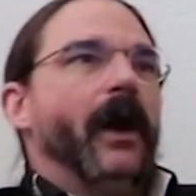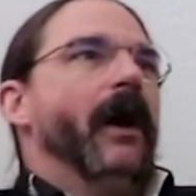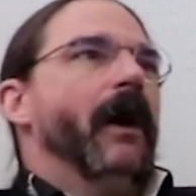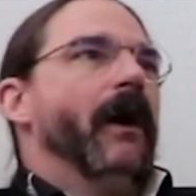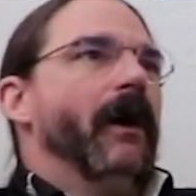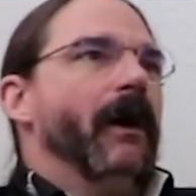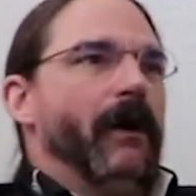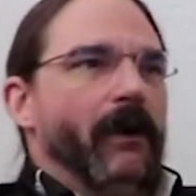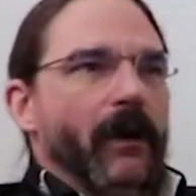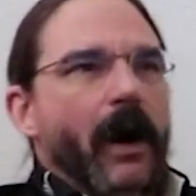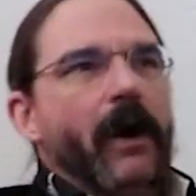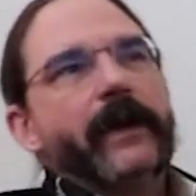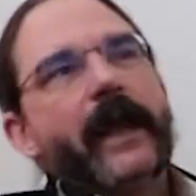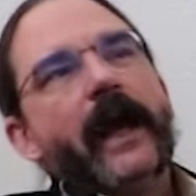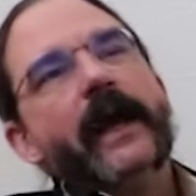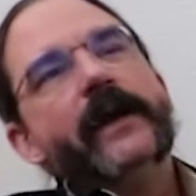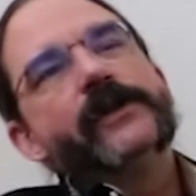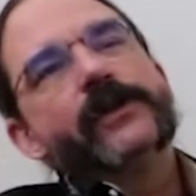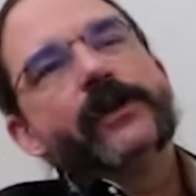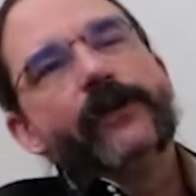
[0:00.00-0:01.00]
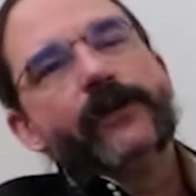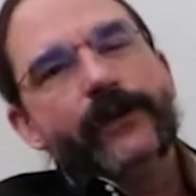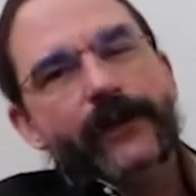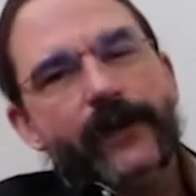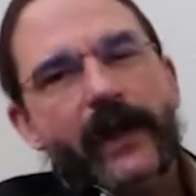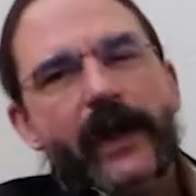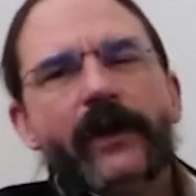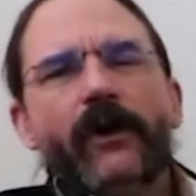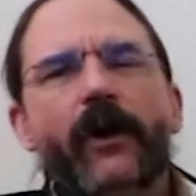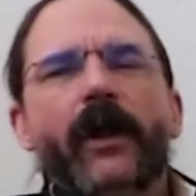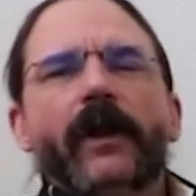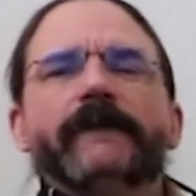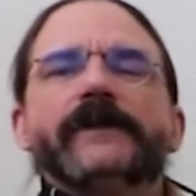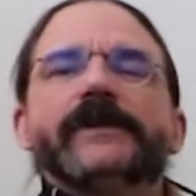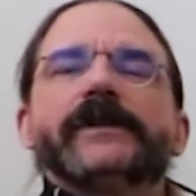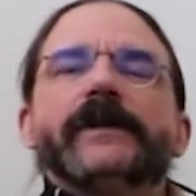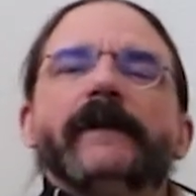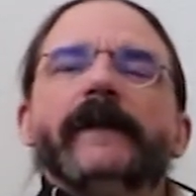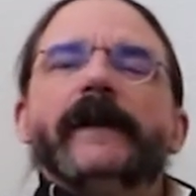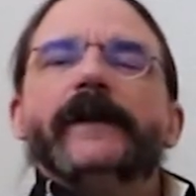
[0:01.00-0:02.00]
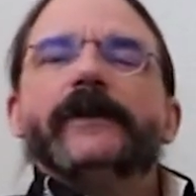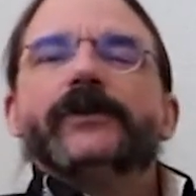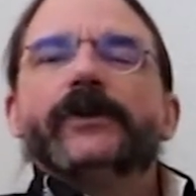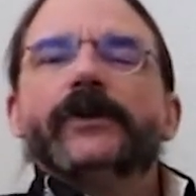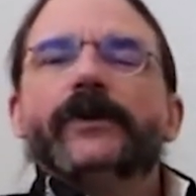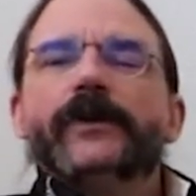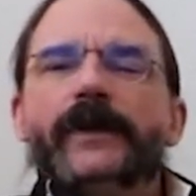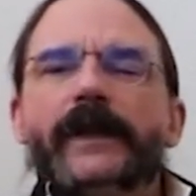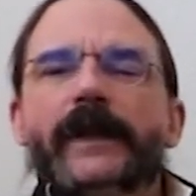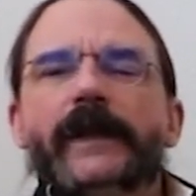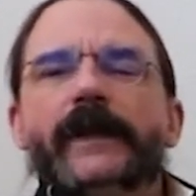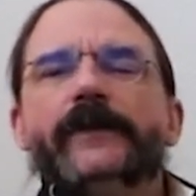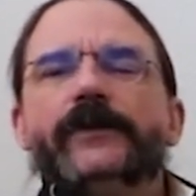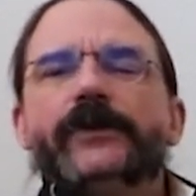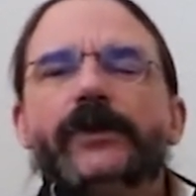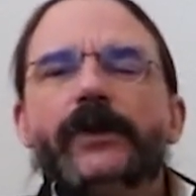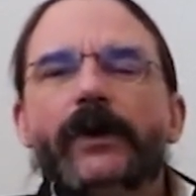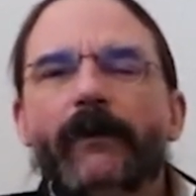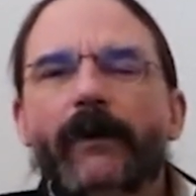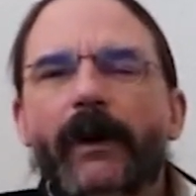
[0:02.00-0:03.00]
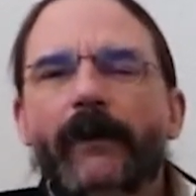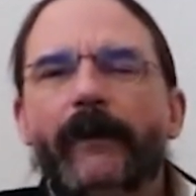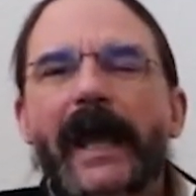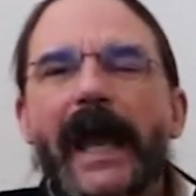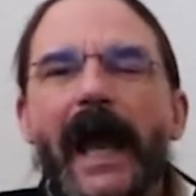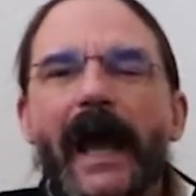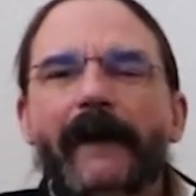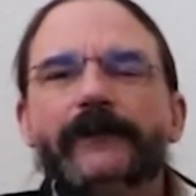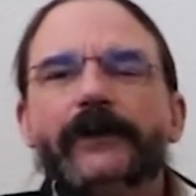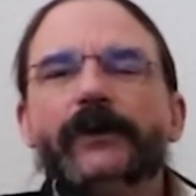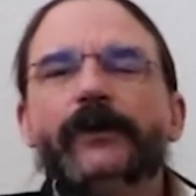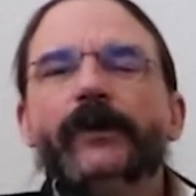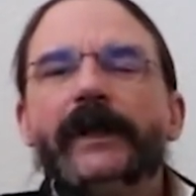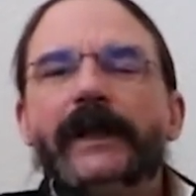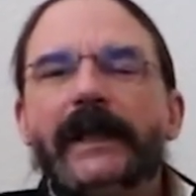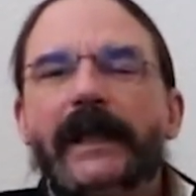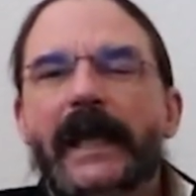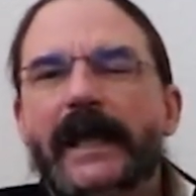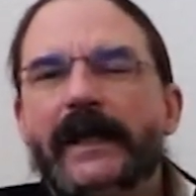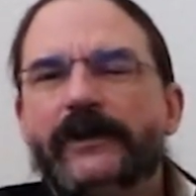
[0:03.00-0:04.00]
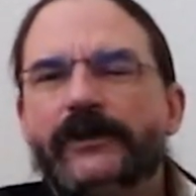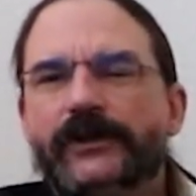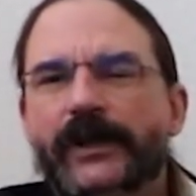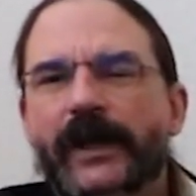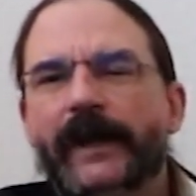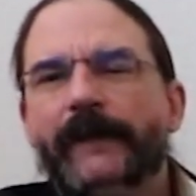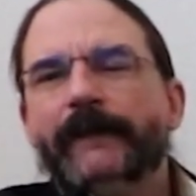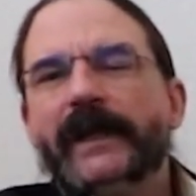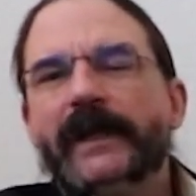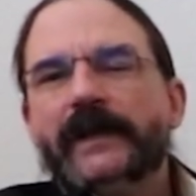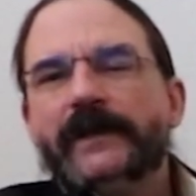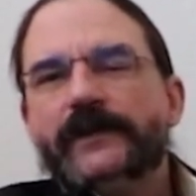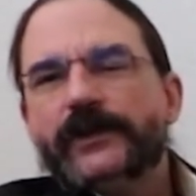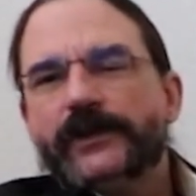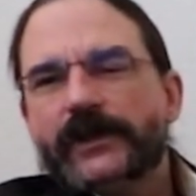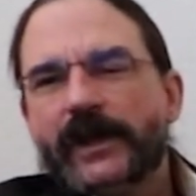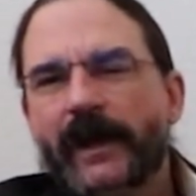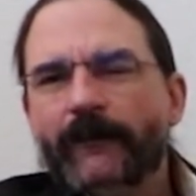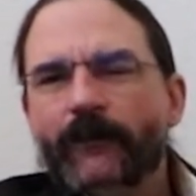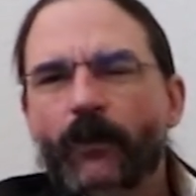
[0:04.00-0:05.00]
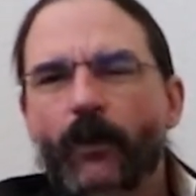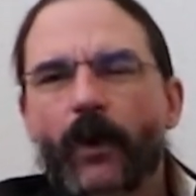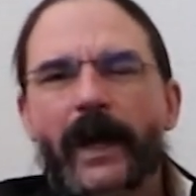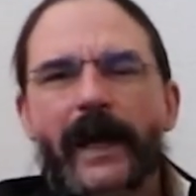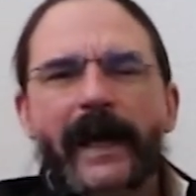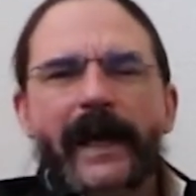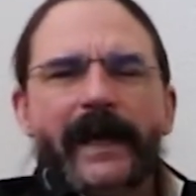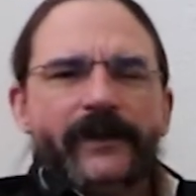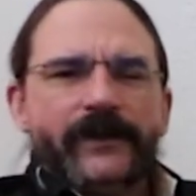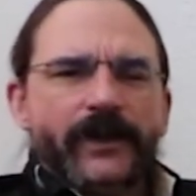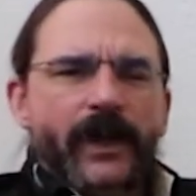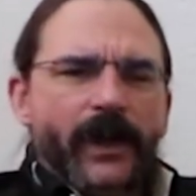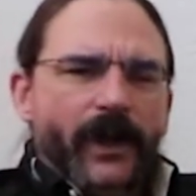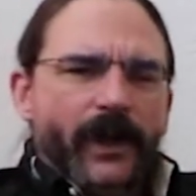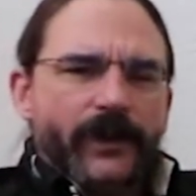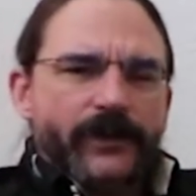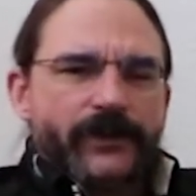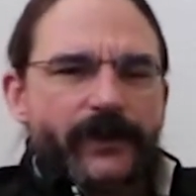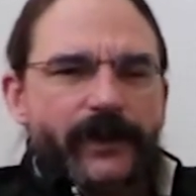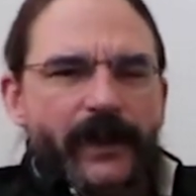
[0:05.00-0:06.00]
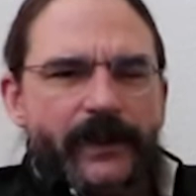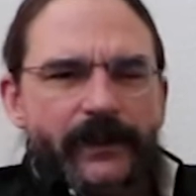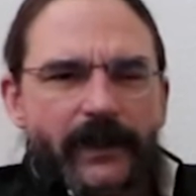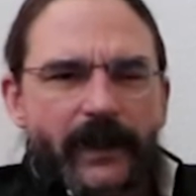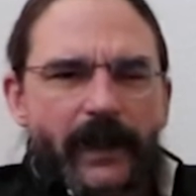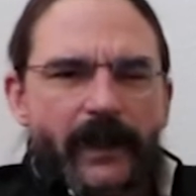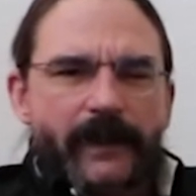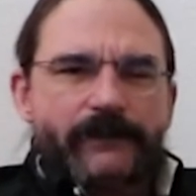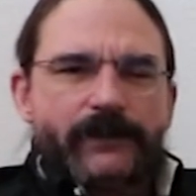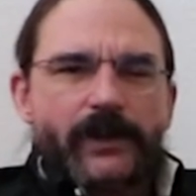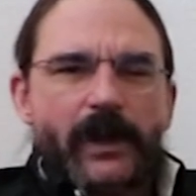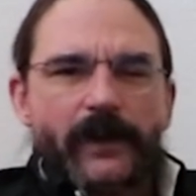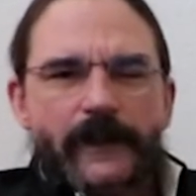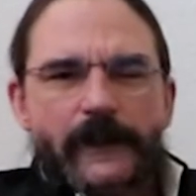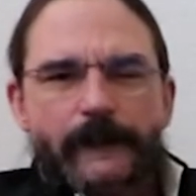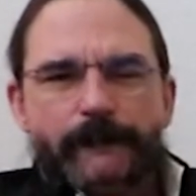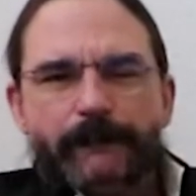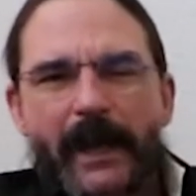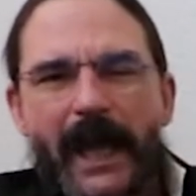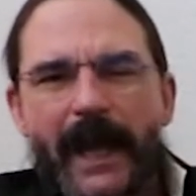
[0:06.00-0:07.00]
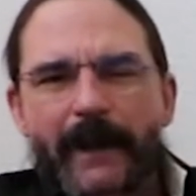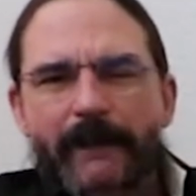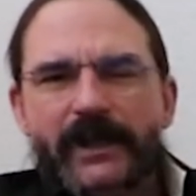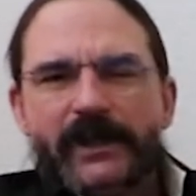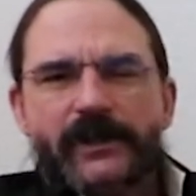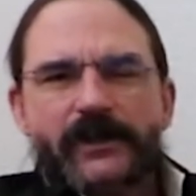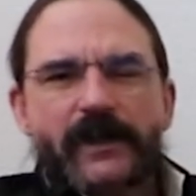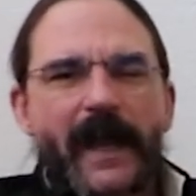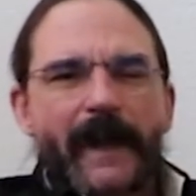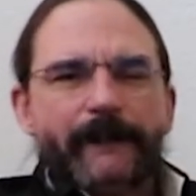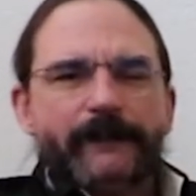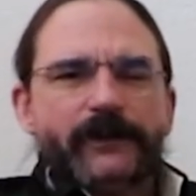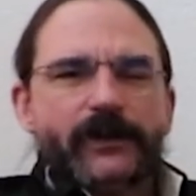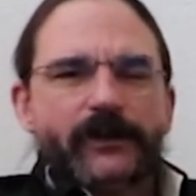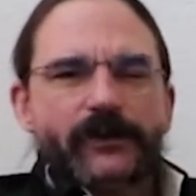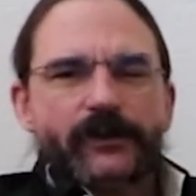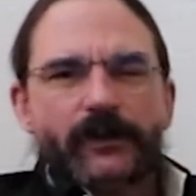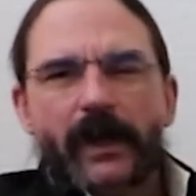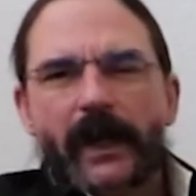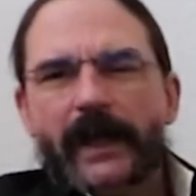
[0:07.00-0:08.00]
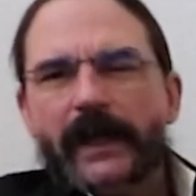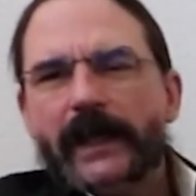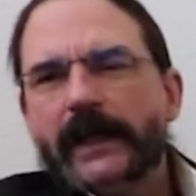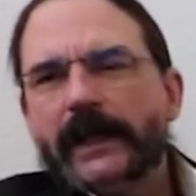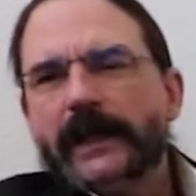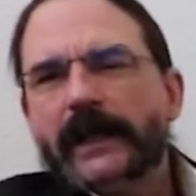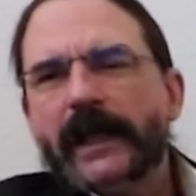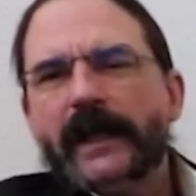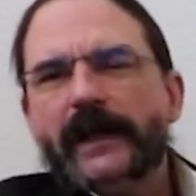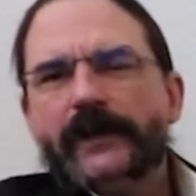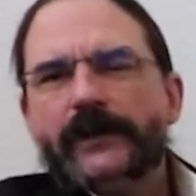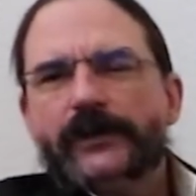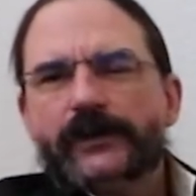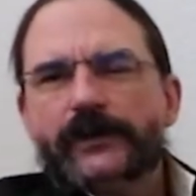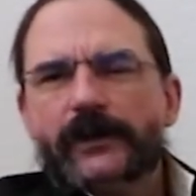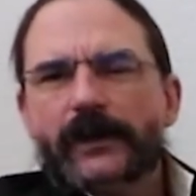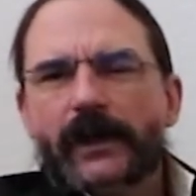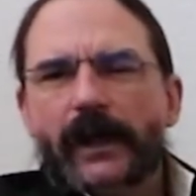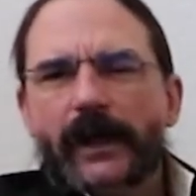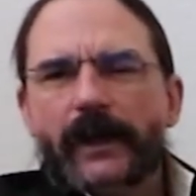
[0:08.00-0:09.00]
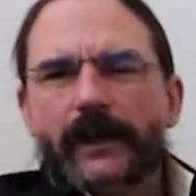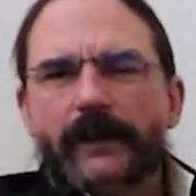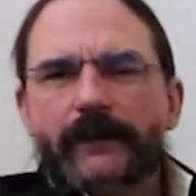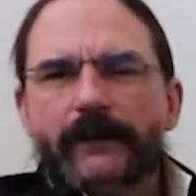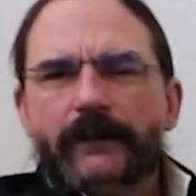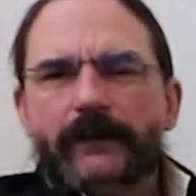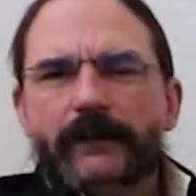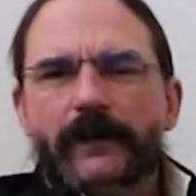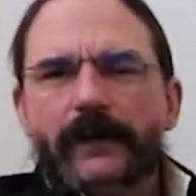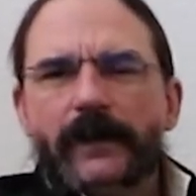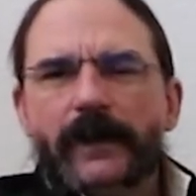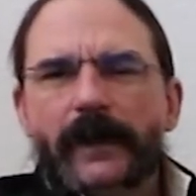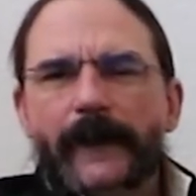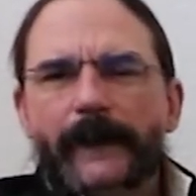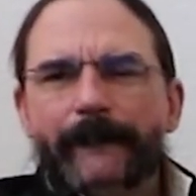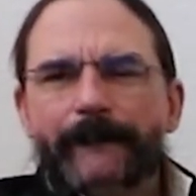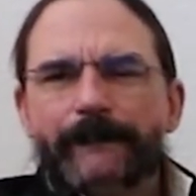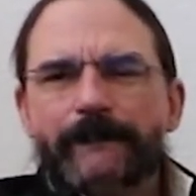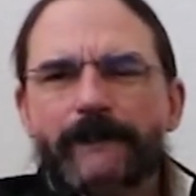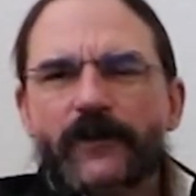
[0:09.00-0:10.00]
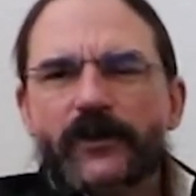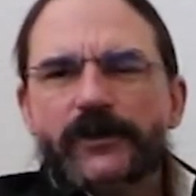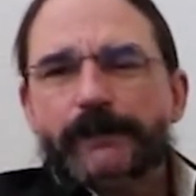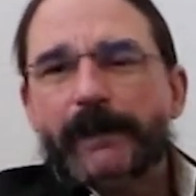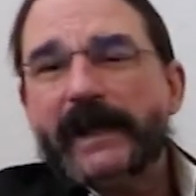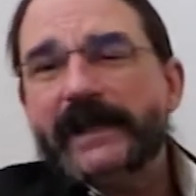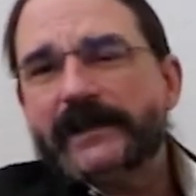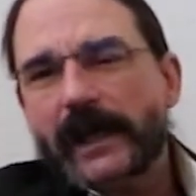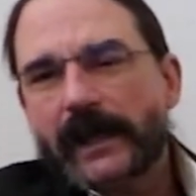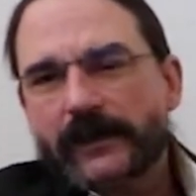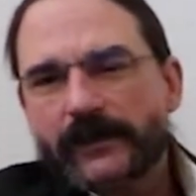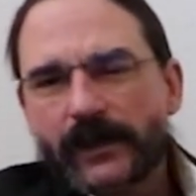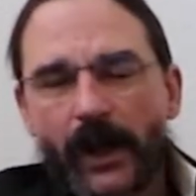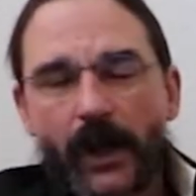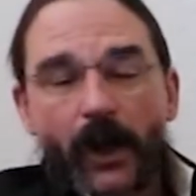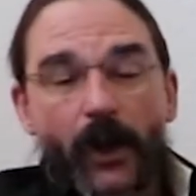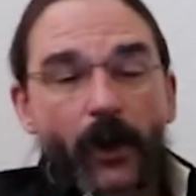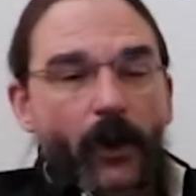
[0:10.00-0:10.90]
oh, okay. So then all of a sudden it turned into, well, we have to engage them in some way. And so then you kind of saw these baby steps to try and engage uh, um, SpaceX.